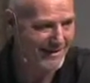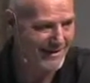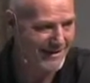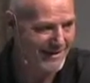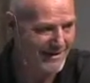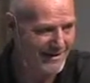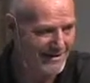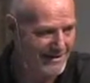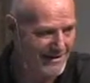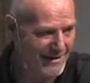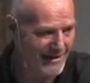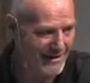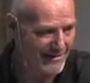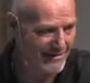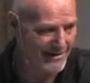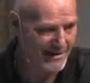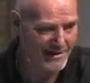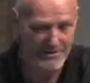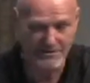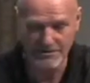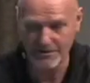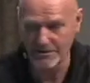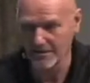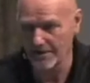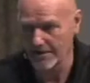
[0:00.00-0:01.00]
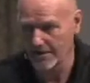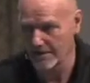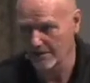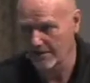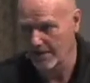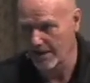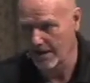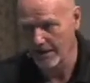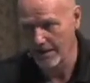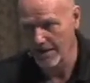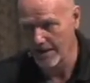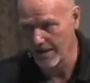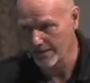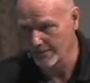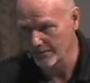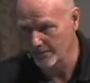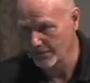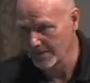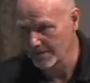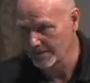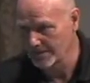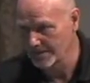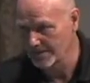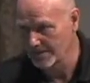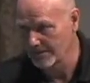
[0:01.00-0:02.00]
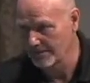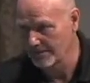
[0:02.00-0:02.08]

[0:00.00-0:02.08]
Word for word: And uh, that's certainly a lot of what uh,